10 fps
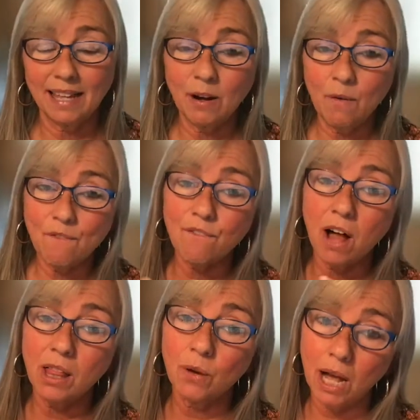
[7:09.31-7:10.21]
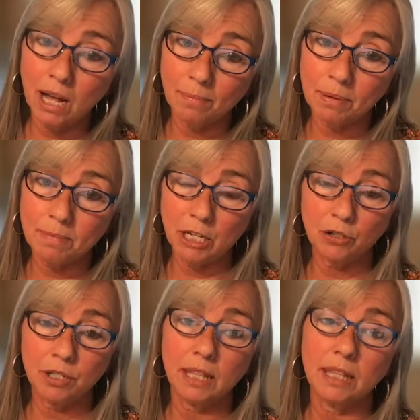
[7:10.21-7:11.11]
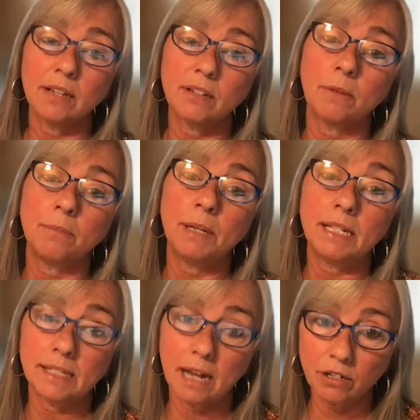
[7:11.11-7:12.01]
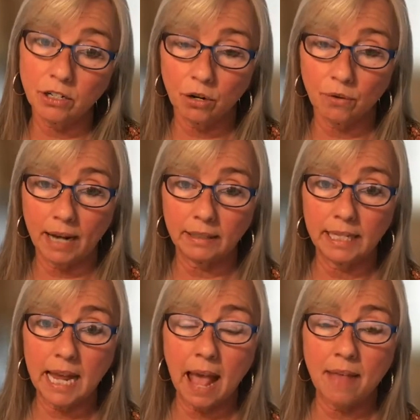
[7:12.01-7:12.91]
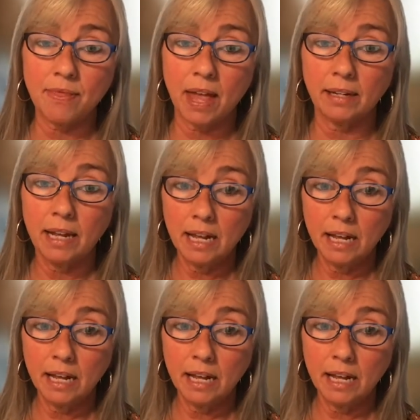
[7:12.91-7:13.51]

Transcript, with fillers: they don't follow up and make sure that things are being done correctly and that